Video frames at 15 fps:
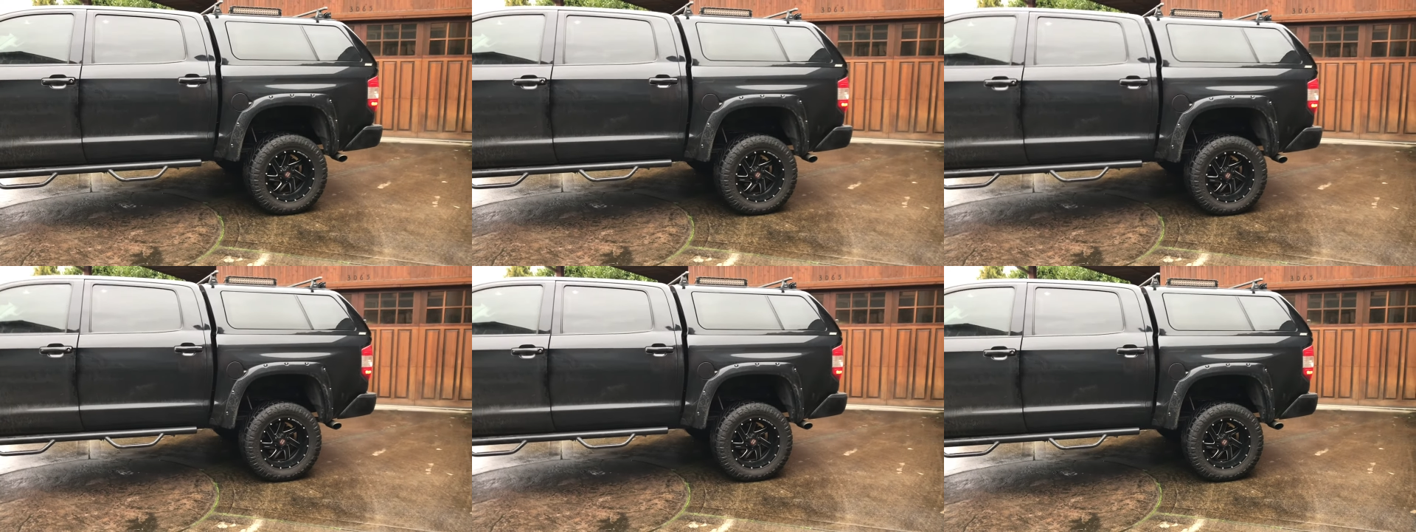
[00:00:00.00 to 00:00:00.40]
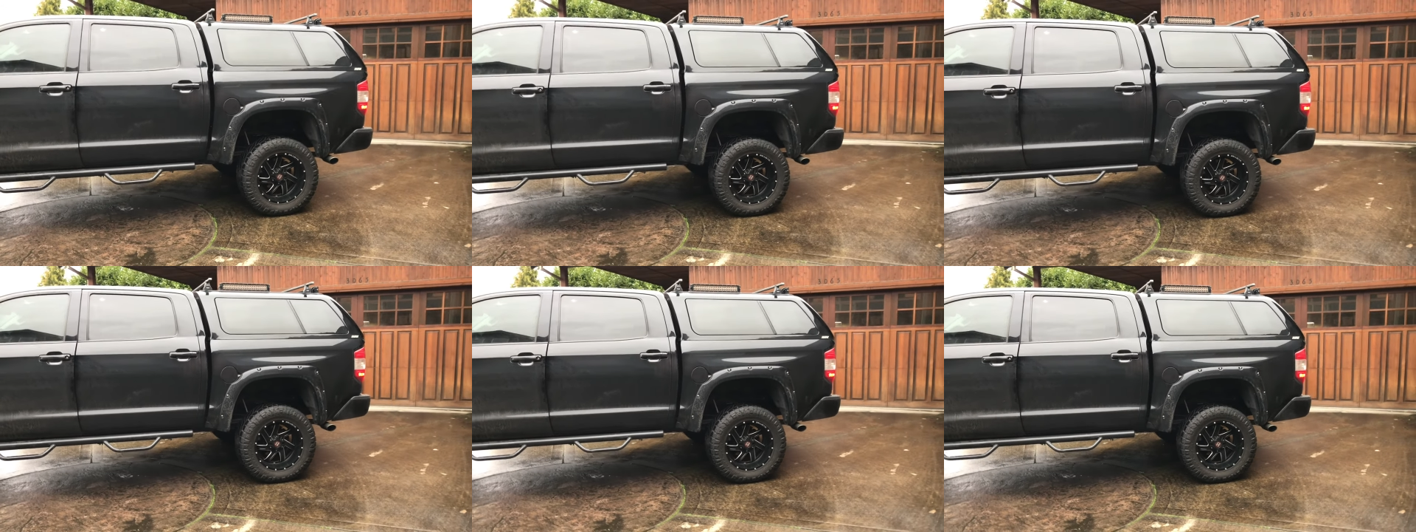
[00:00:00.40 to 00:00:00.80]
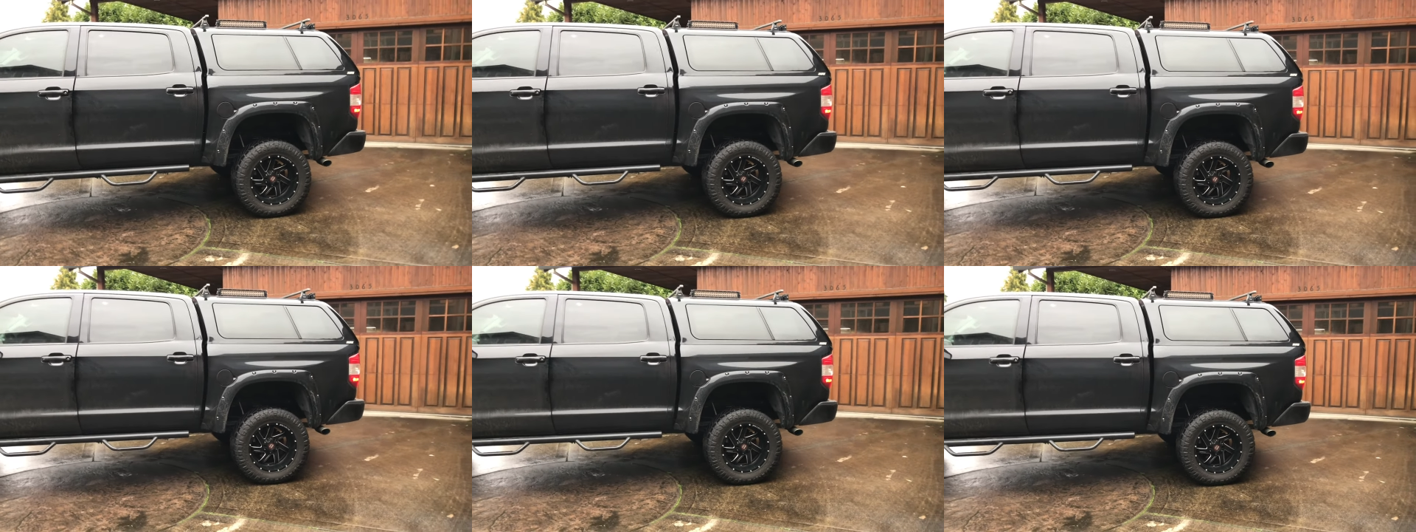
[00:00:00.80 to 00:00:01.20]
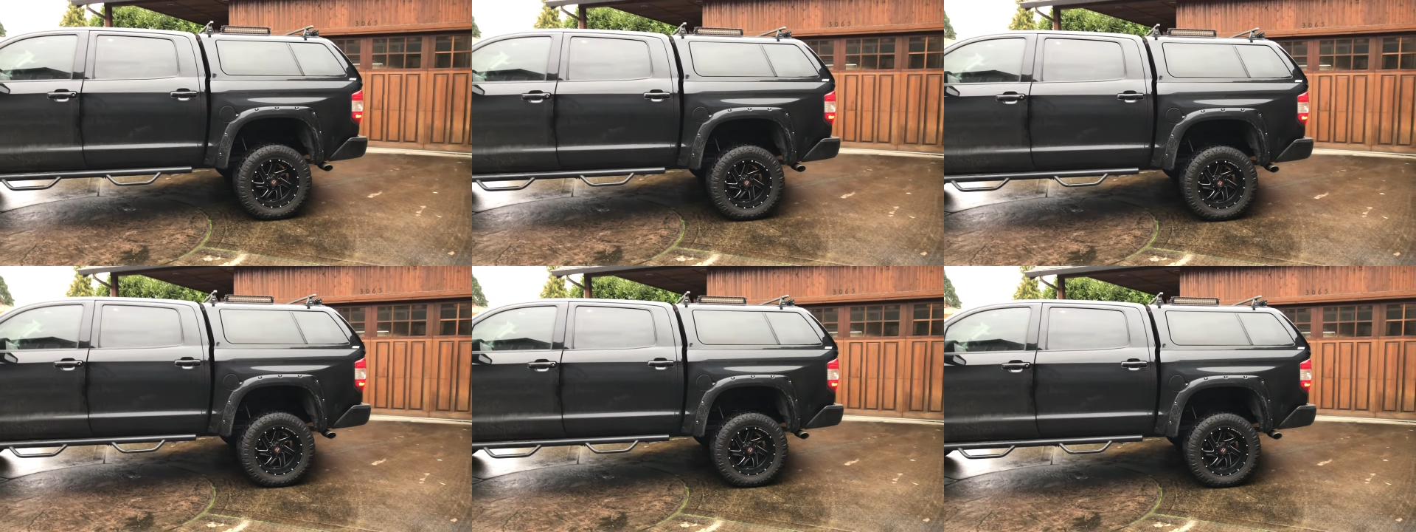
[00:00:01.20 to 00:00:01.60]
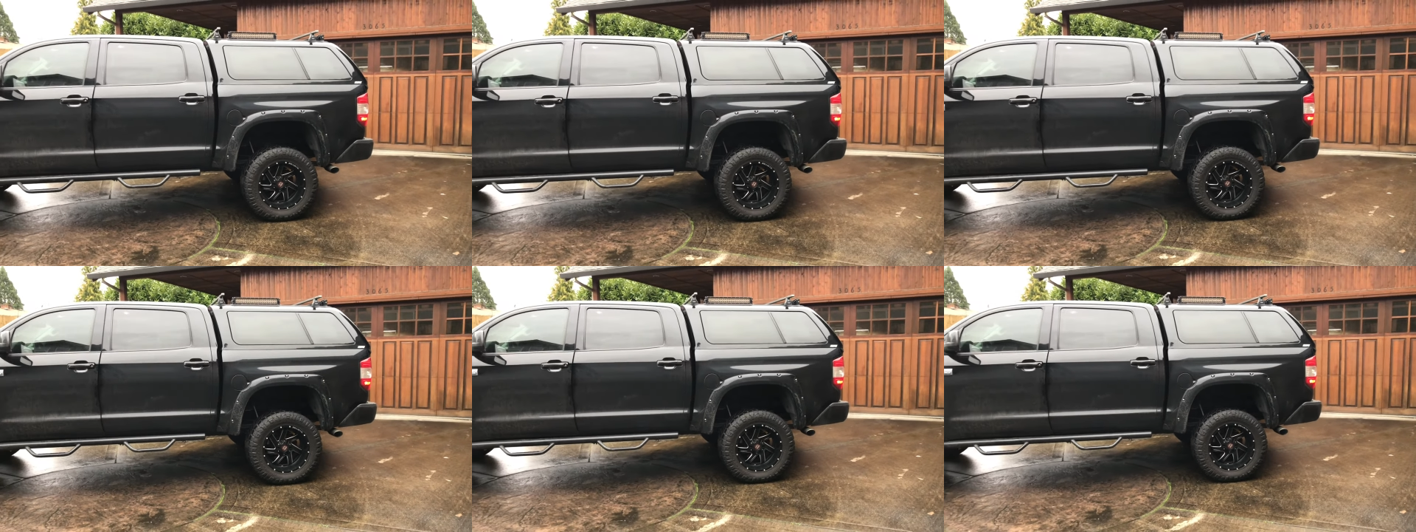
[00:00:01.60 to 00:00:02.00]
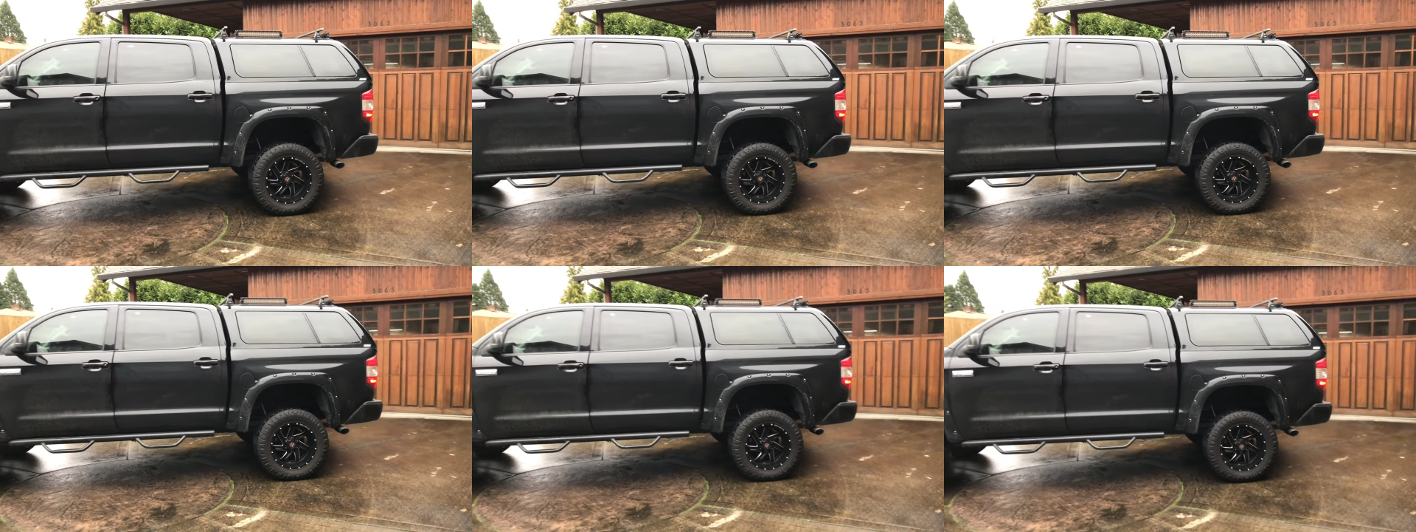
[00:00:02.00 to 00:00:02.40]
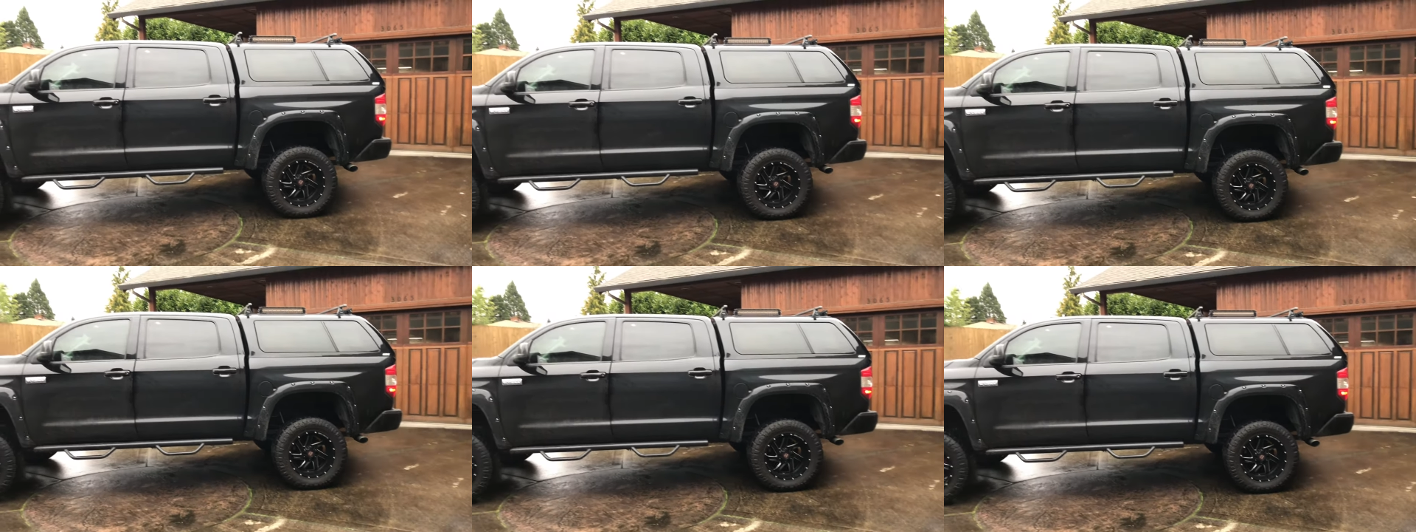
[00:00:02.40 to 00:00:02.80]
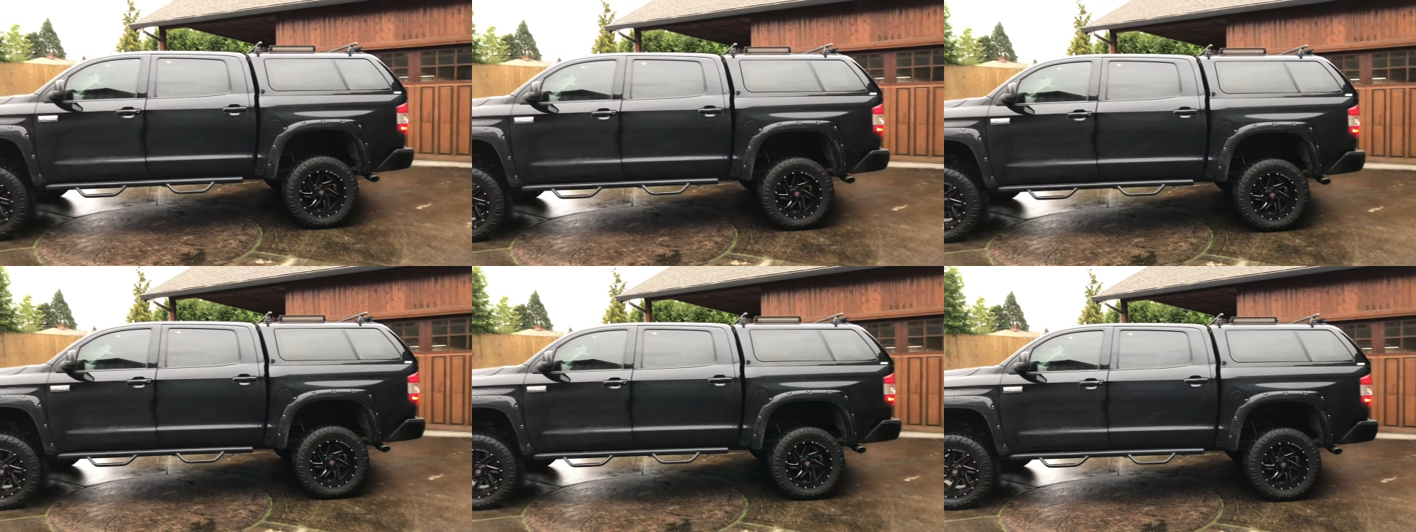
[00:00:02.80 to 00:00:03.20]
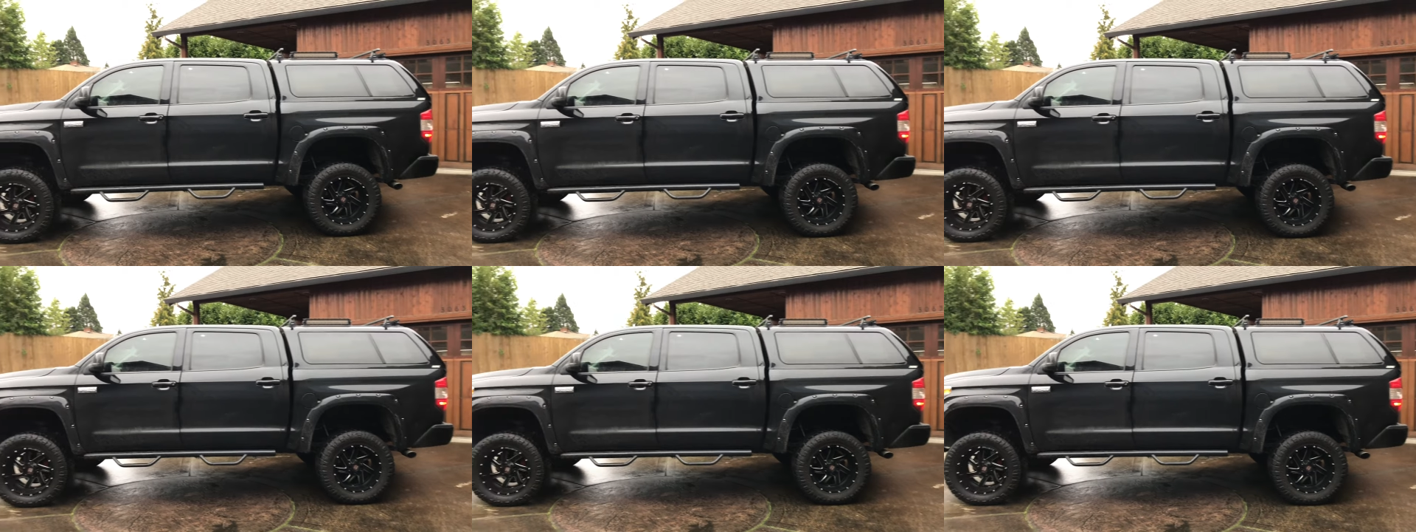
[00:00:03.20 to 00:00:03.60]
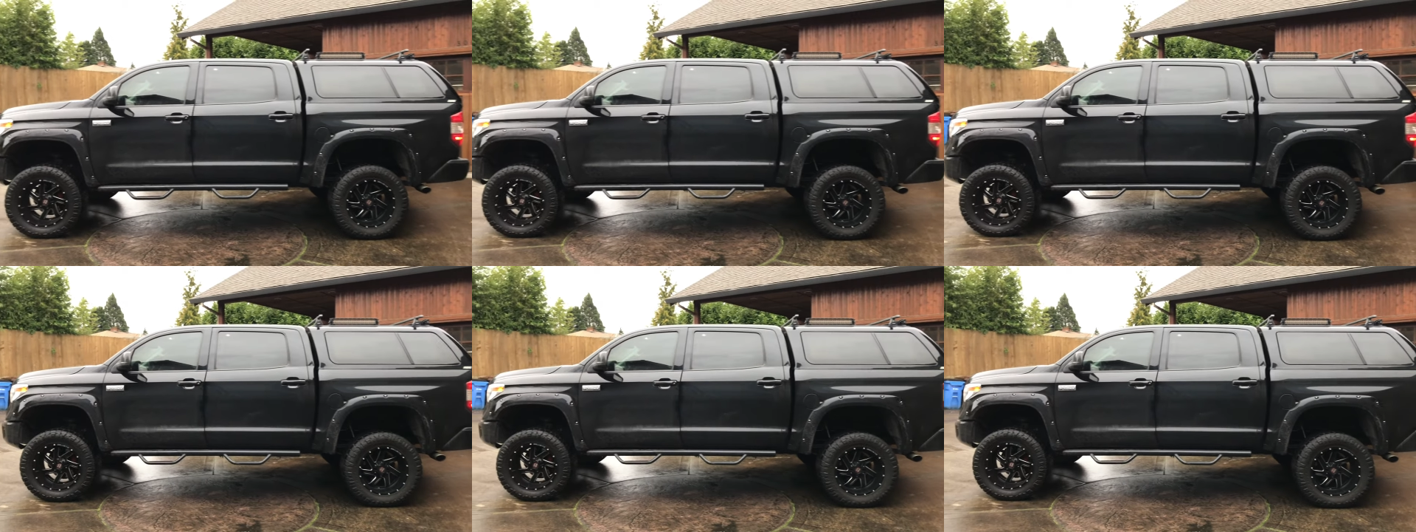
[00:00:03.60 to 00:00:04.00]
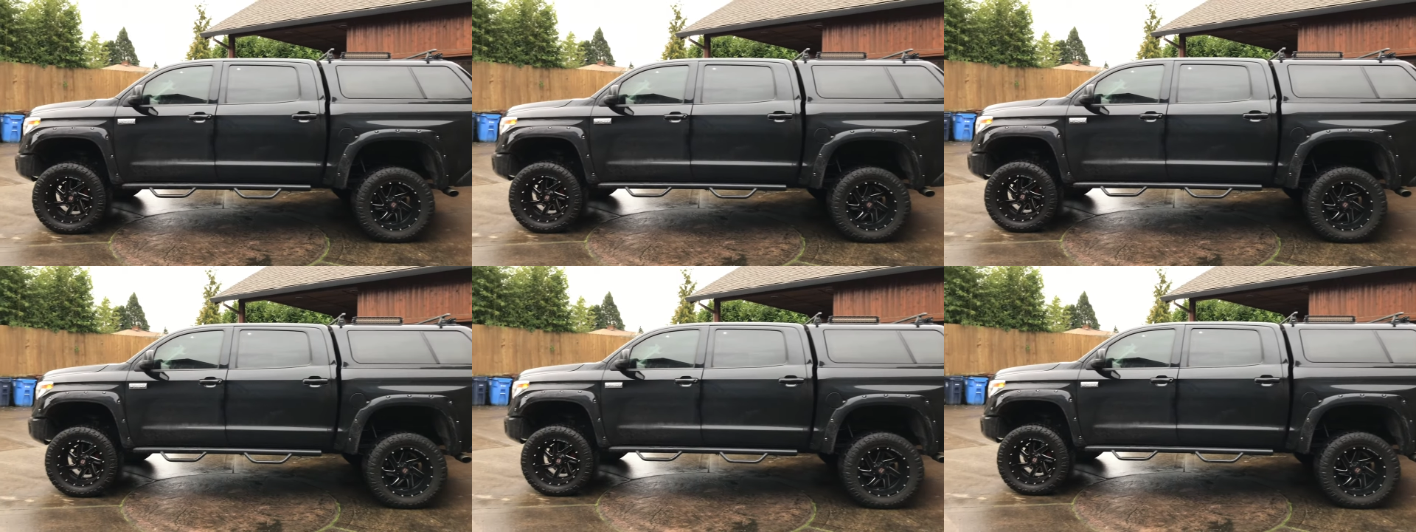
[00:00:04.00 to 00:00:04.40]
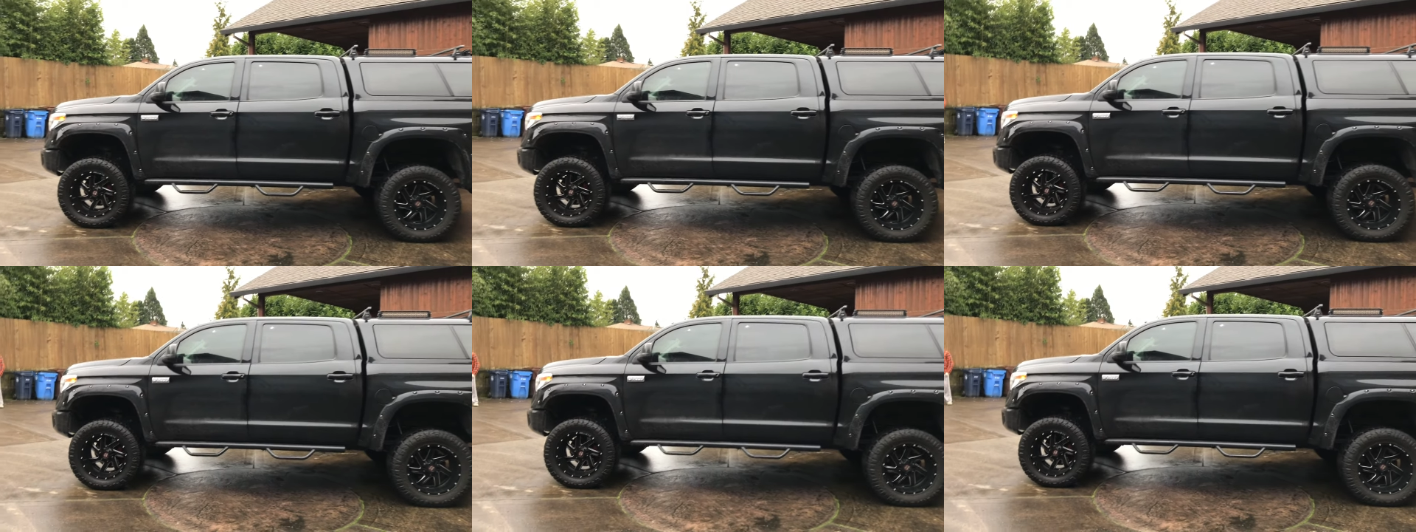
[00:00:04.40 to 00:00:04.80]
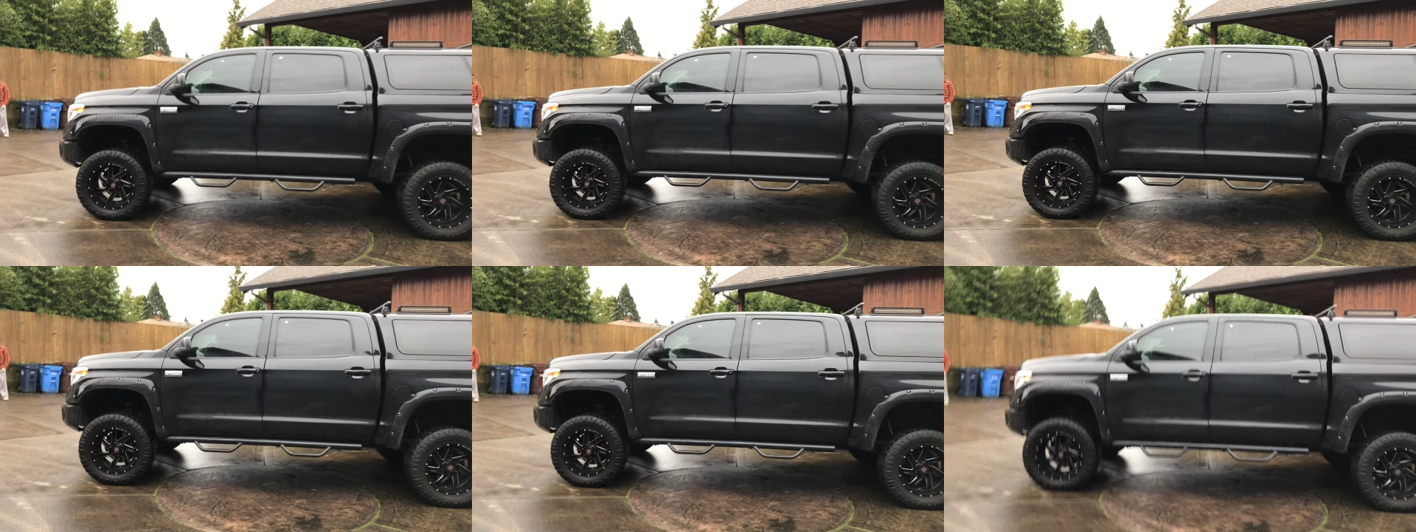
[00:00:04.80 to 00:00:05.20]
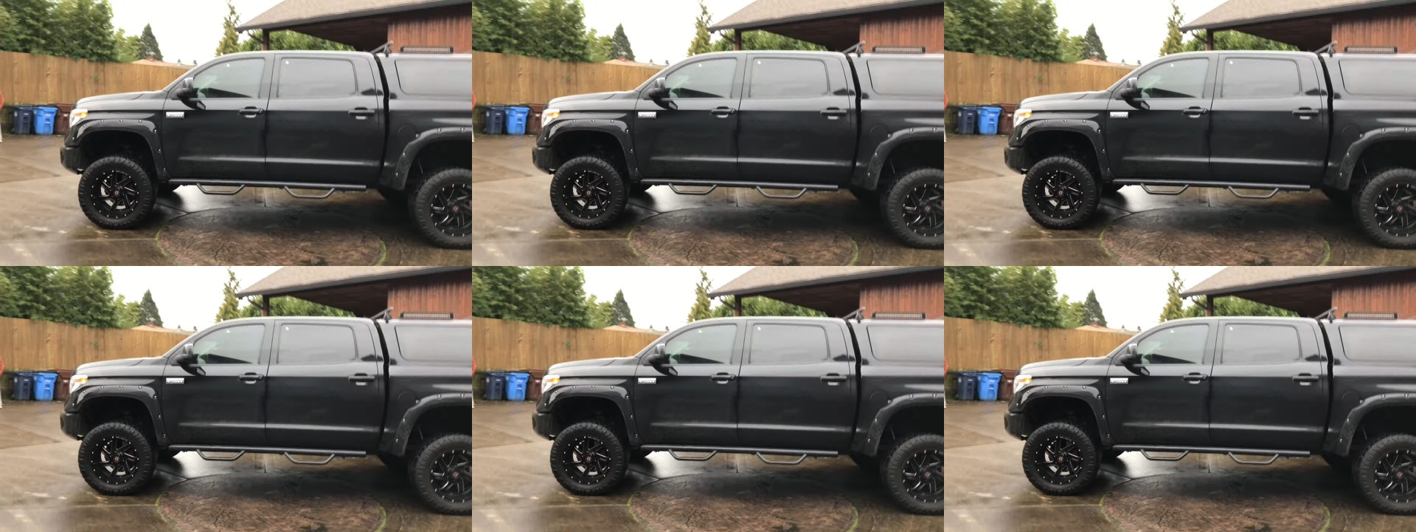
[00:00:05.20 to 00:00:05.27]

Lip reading: [unreadable: no face in view]